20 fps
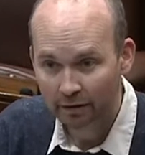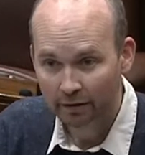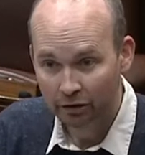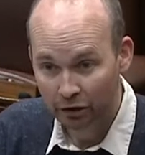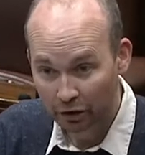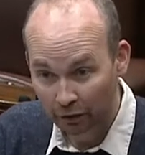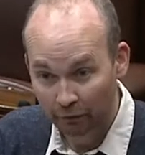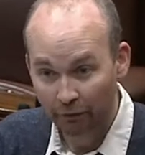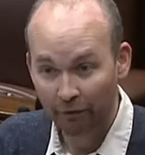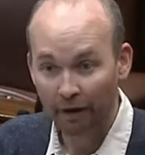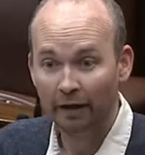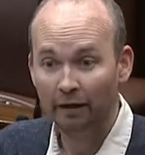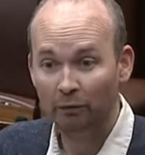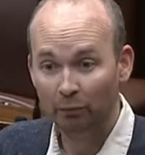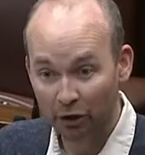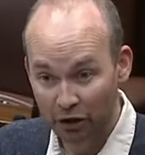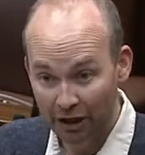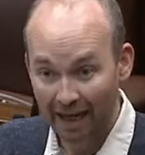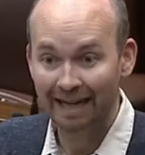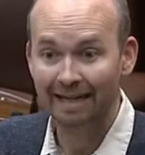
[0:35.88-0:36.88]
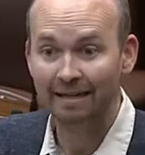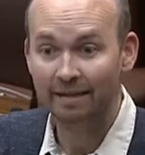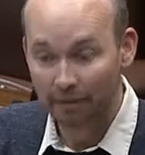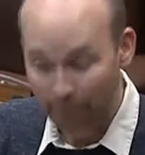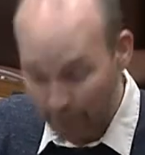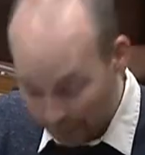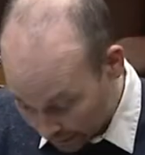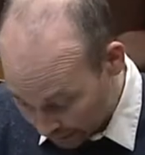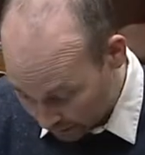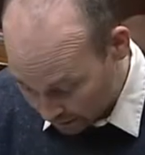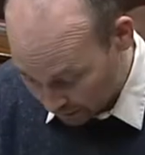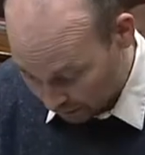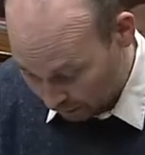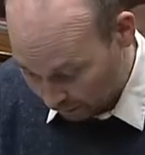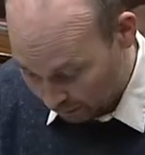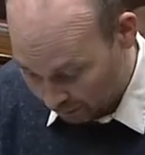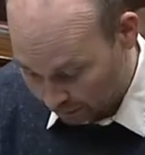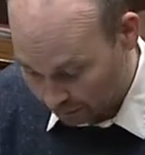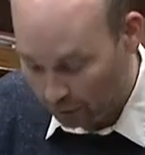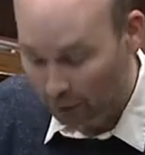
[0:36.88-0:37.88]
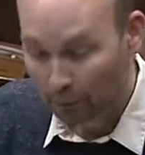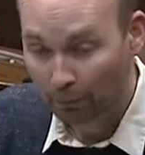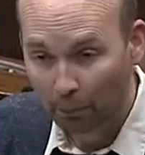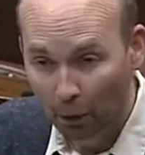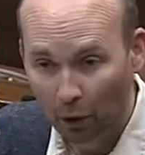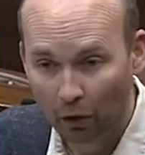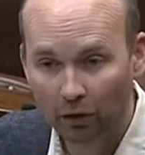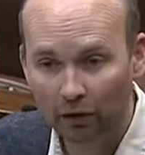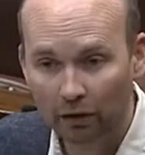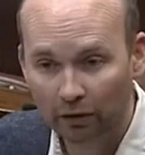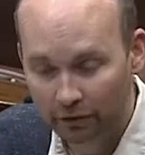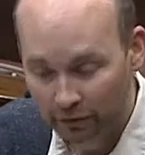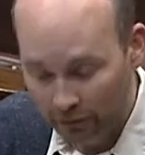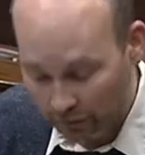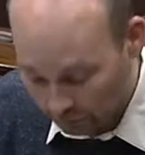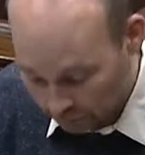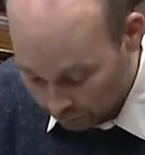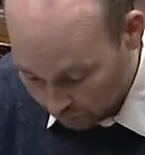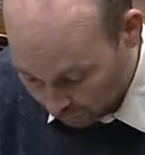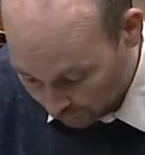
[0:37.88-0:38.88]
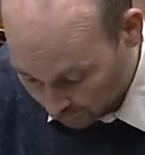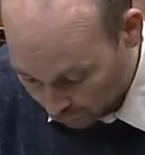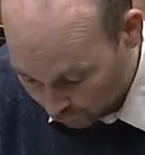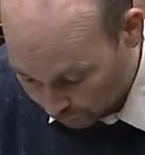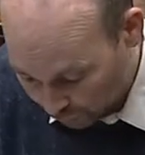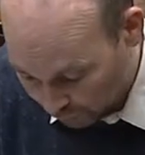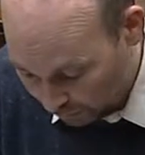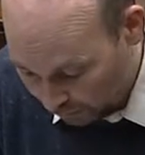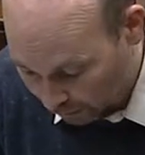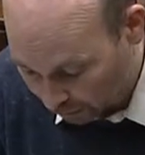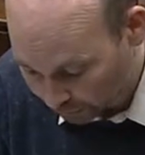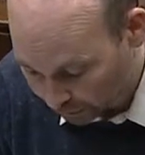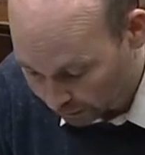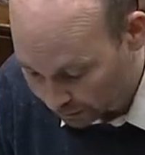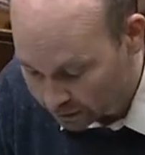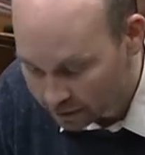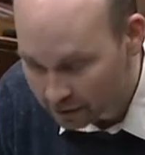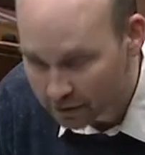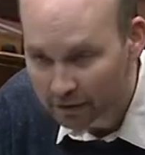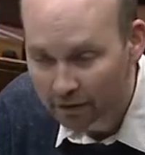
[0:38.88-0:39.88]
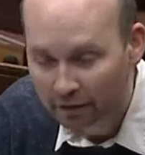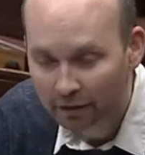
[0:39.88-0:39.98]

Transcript: Sinn Féin, which has the minister, buckled to the corporate lobbyists.